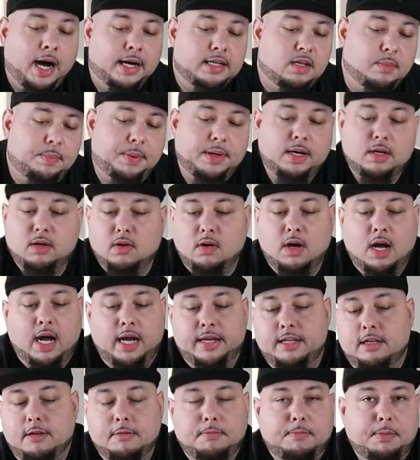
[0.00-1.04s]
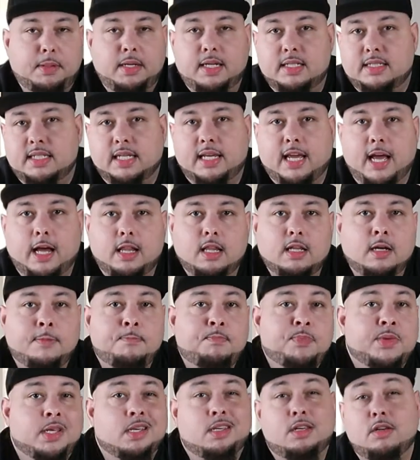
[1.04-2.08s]
depending on how you put it together.
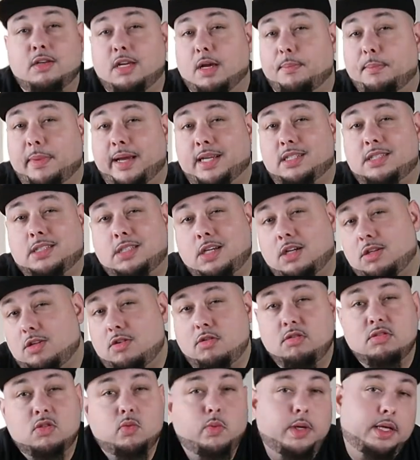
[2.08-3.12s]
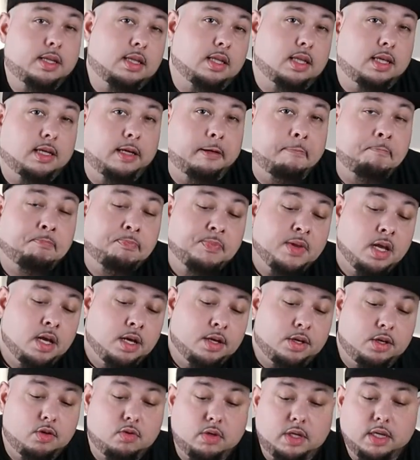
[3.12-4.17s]
You can make circles with it.
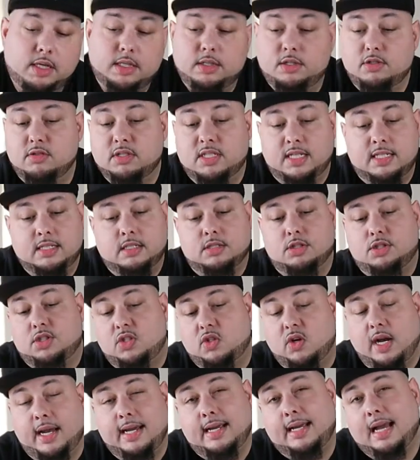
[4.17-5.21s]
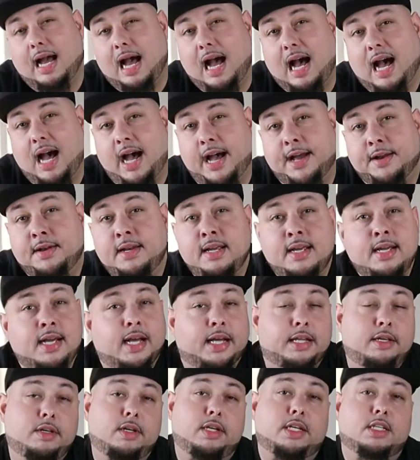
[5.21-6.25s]
You can use it as a straight guide,
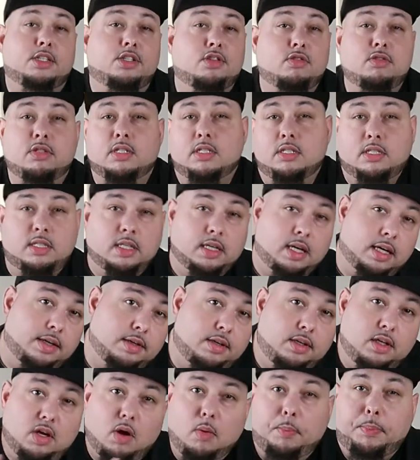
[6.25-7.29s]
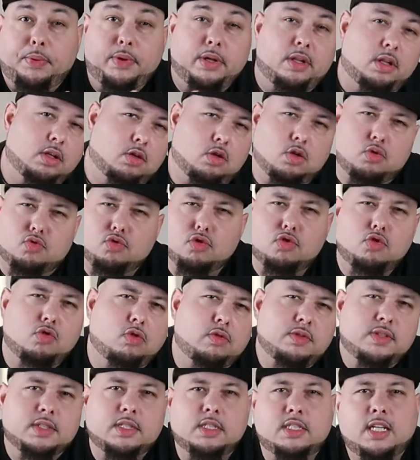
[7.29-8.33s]
and you can use it to, put little
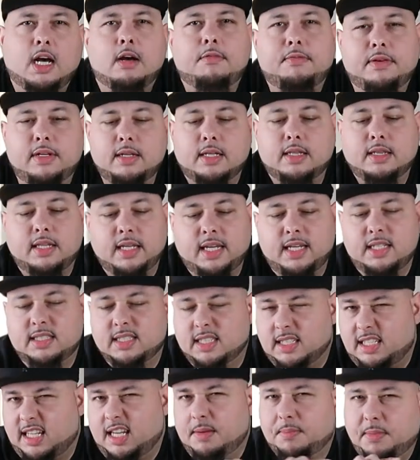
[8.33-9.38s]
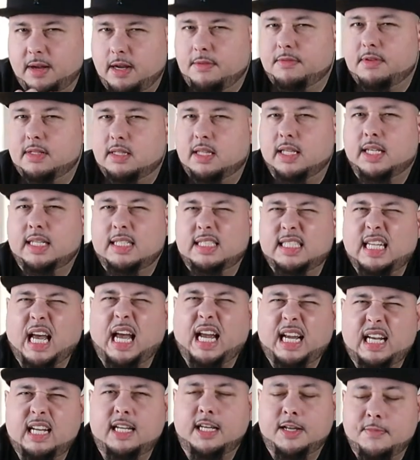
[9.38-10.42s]
grooves and stuff into things and keep everything
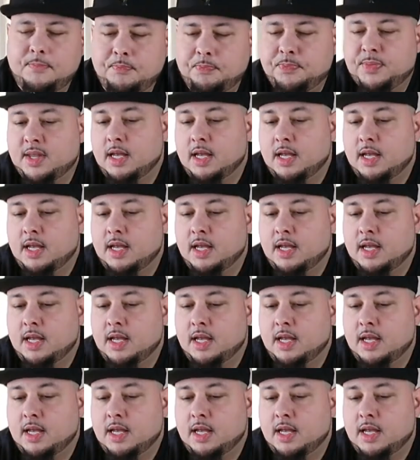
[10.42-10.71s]
tidy.